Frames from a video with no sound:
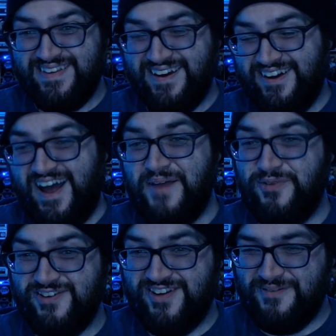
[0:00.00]
uh,
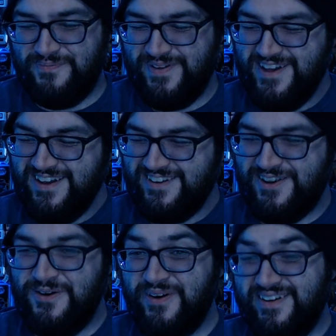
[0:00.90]
hyper jump
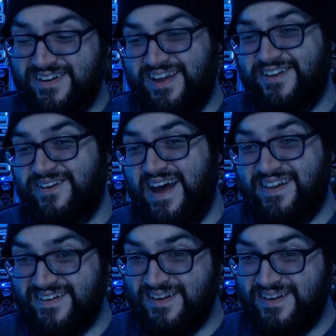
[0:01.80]
to uh, to the other galaxy,